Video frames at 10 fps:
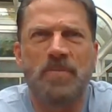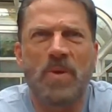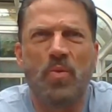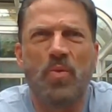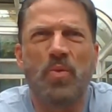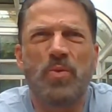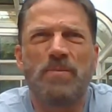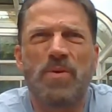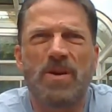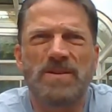We'll
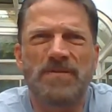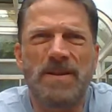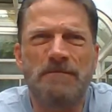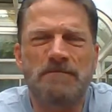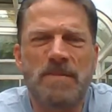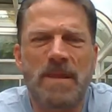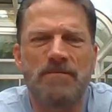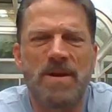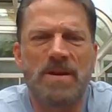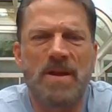read parts of it,
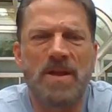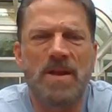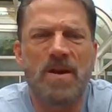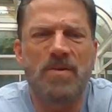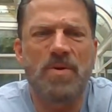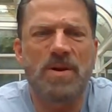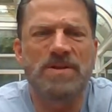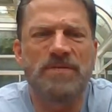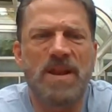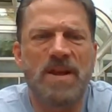but I think other parts
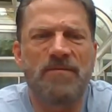of it